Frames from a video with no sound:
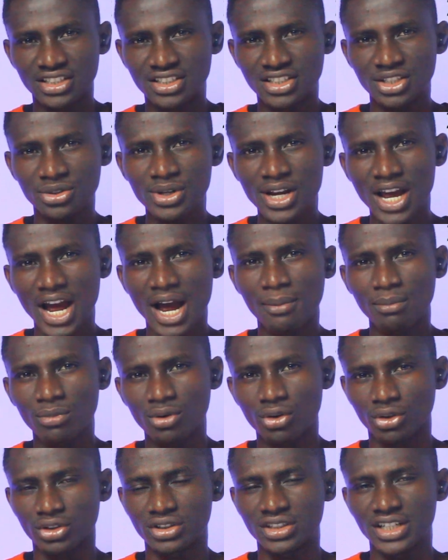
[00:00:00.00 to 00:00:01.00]
three
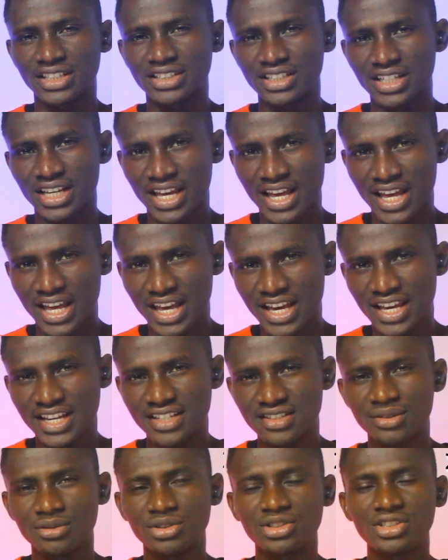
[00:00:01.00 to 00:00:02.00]
ARM Cortex A
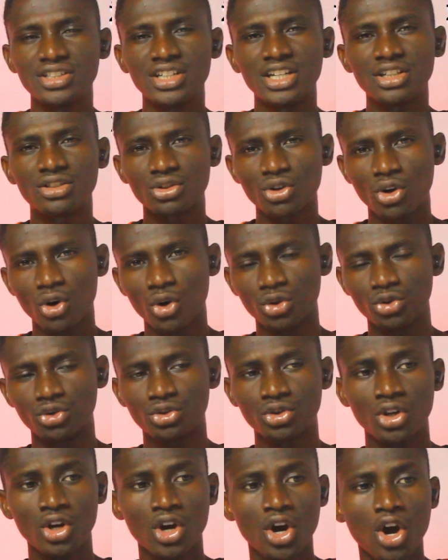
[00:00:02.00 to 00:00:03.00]
seventy-eight
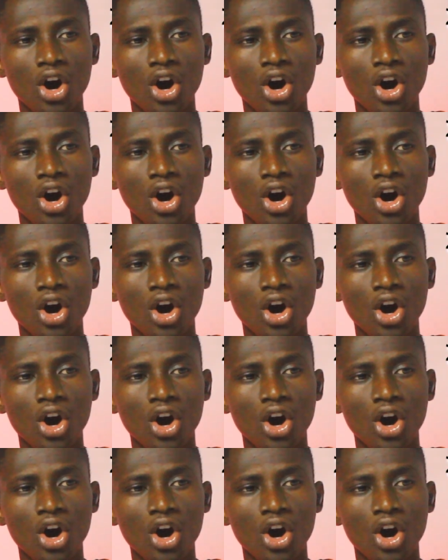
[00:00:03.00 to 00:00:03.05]
cores.